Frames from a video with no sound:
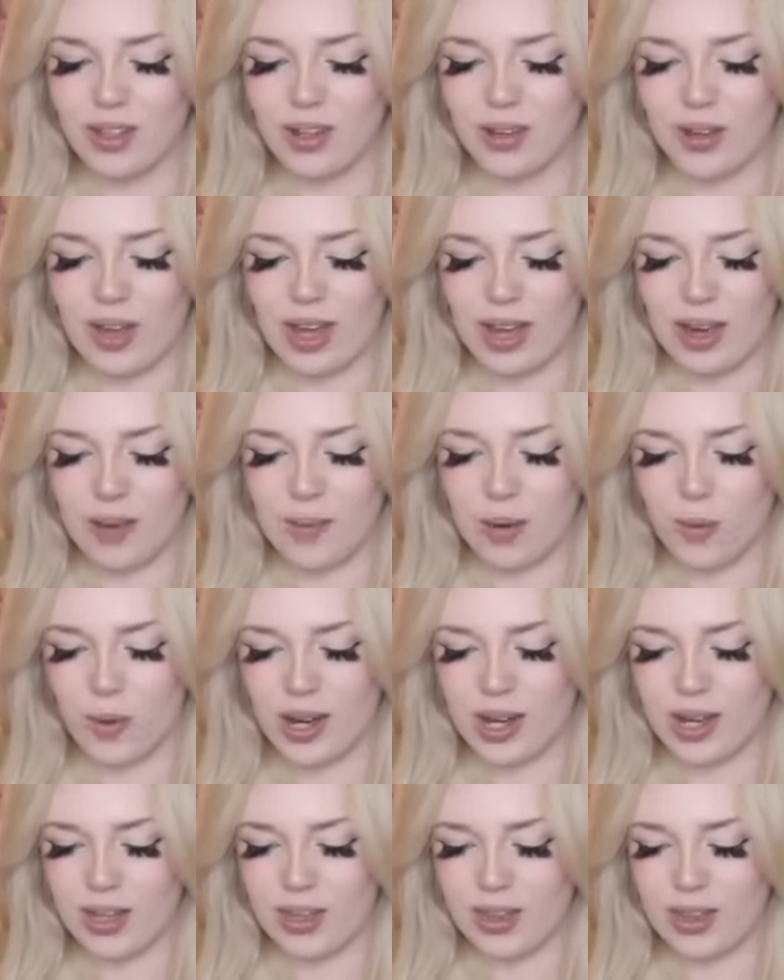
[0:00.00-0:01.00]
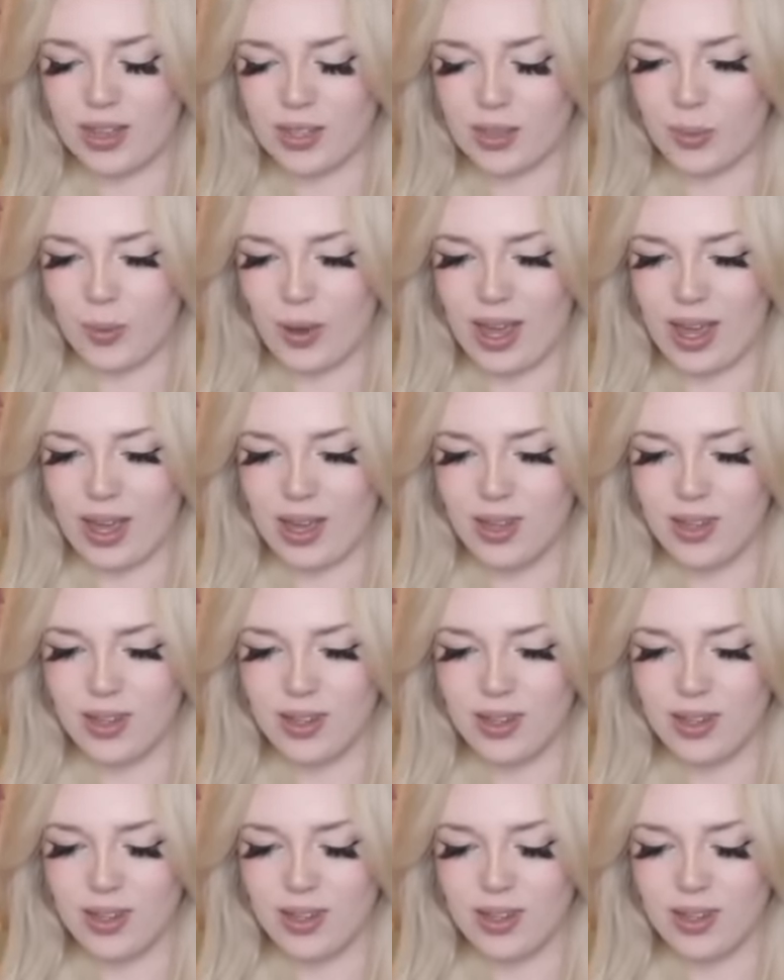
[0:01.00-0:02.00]
Okay, I'm gonna walk this way.
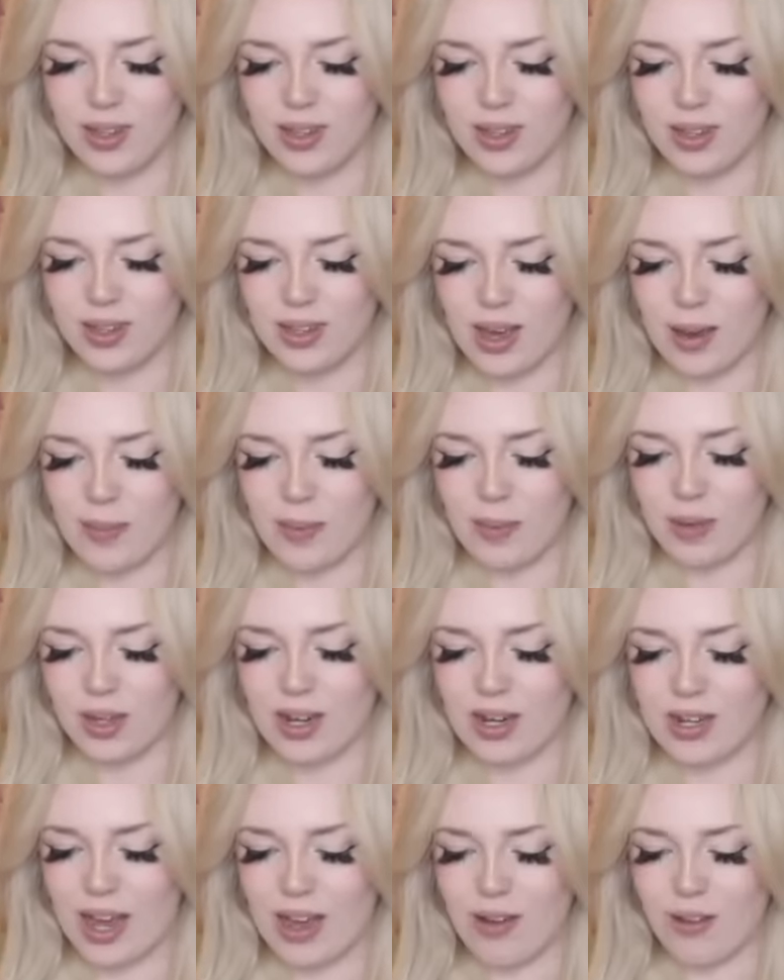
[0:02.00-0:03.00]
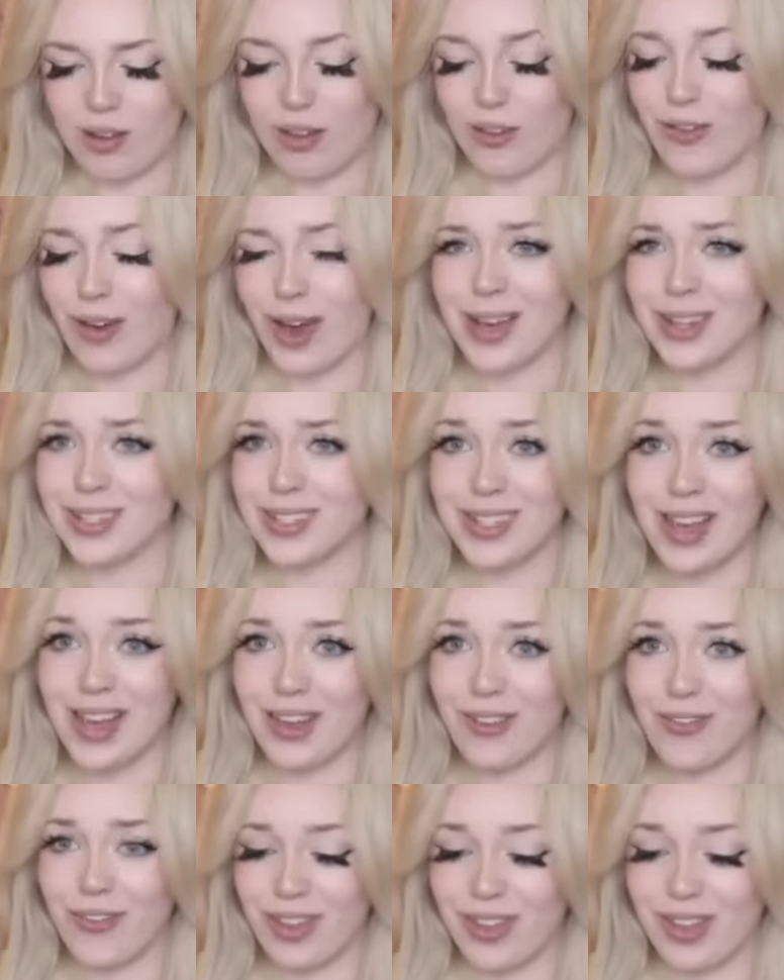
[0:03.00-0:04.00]
Yep, I'm gonna die really fast.
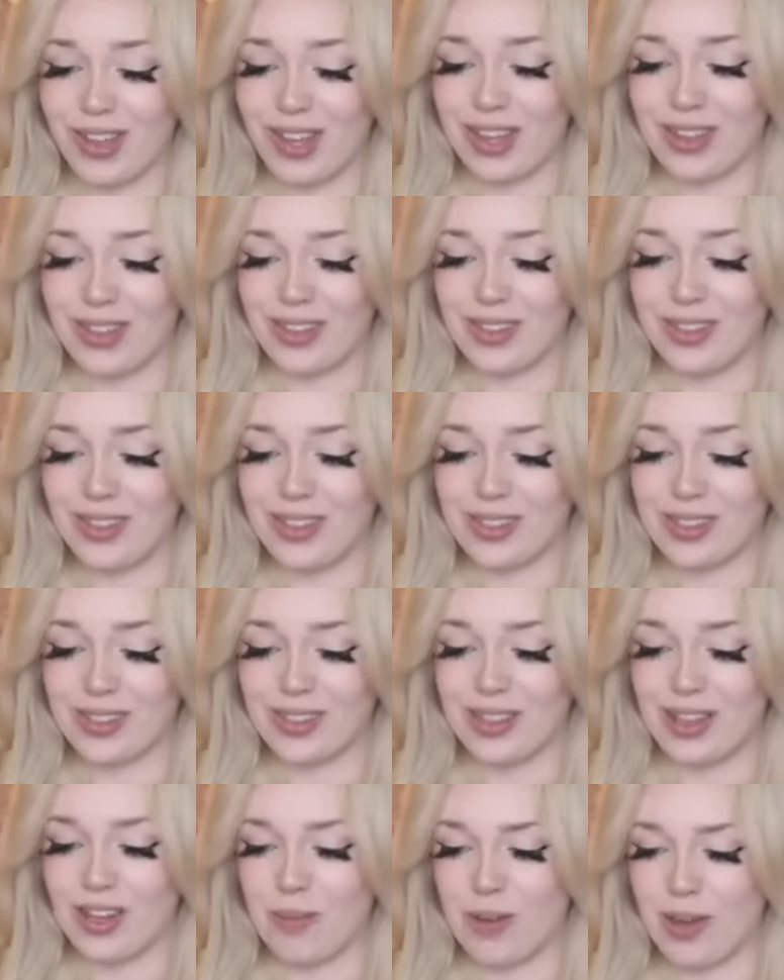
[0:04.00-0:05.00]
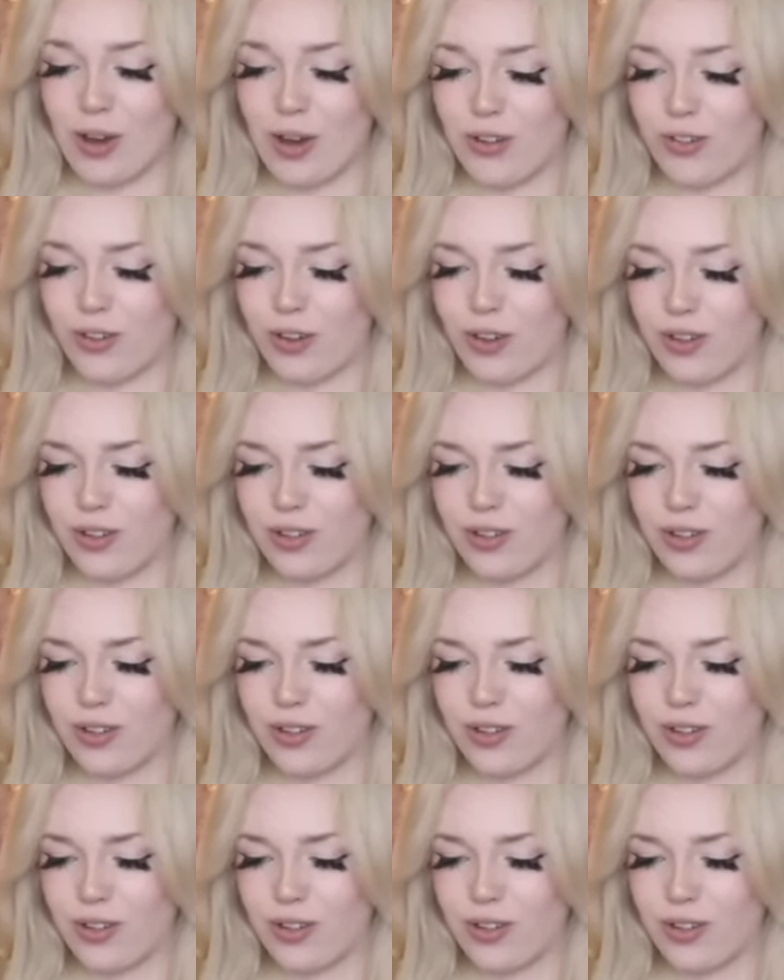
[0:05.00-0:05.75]
I feel like this is gonna be awful.